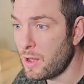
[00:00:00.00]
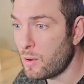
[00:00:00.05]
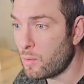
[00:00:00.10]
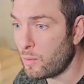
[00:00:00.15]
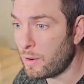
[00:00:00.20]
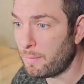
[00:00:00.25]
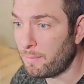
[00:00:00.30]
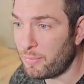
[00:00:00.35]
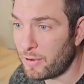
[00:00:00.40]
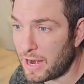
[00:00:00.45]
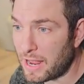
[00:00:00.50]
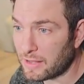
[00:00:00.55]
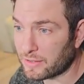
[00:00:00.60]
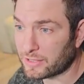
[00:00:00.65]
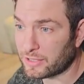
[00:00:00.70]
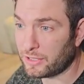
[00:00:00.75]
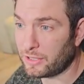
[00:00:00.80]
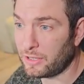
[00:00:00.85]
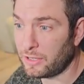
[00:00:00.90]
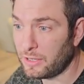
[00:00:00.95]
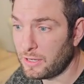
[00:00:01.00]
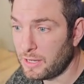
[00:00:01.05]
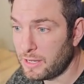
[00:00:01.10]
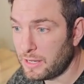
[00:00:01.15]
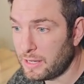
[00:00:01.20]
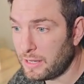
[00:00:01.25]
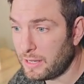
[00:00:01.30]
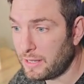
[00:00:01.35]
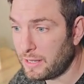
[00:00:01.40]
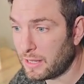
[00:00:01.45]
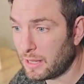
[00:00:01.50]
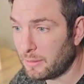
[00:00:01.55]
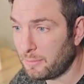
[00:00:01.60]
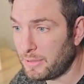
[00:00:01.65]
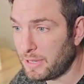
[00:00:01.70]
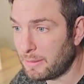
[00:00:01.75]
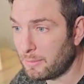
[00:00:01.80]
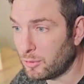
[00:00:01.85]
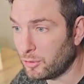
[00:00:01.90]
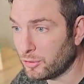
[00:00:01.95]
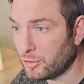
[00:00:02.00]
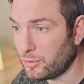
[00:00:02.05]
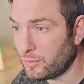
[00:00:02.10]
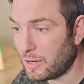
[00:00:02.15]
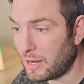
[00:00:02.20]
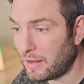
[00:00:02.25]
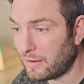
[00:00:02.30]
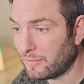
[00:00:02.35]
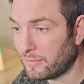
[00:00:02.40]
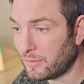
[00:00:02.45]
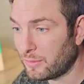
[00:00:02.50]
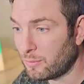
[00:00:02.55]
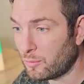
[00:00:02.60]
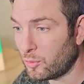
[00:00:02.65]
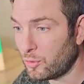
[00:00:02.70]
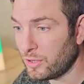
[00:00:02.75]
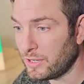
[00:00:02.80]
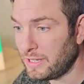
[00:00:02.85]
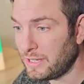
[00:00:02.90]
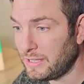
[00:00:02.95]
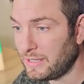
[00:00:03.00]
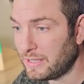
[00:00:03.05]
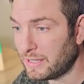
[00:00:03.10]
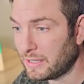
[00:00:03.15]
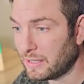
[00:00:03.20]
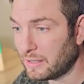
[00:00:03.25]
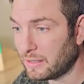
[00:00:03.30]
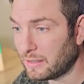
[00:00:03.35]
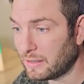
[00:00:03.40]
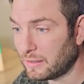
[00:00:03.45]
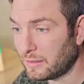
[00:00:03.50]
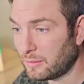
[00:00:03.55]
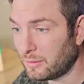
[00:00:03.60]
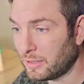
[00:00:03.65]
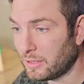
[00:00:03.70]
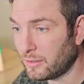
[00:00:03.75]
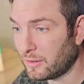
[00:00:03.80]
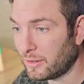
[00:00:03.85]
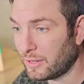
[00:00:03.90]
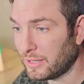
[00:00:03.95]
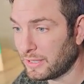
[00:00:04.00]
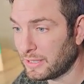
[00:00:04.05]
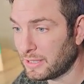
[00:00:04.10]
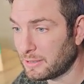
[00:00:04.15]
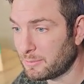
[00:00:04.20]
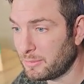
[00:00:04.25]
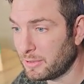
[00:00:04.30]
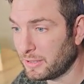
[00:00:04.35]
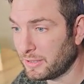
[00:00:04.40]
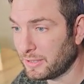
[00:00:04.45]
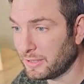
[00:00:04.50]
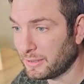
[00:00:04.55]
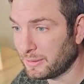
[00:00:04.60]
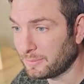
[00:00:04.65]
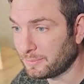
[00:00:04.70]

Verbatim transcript: web browser, and I'll be able to have more detail regarding this building.